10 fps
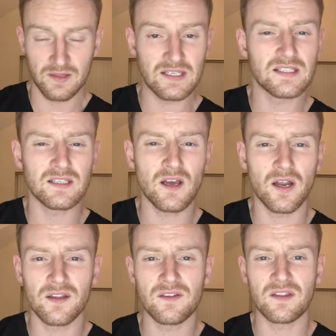this is the
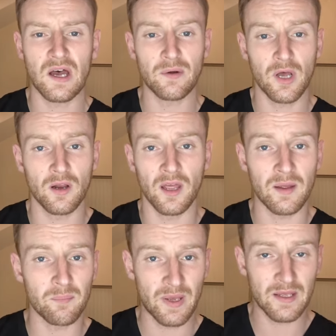kind of thing that I would
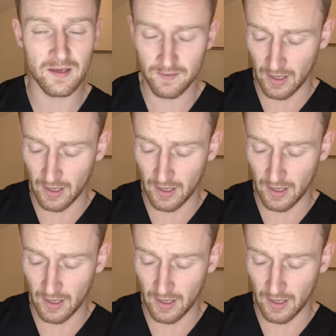highlight in pink.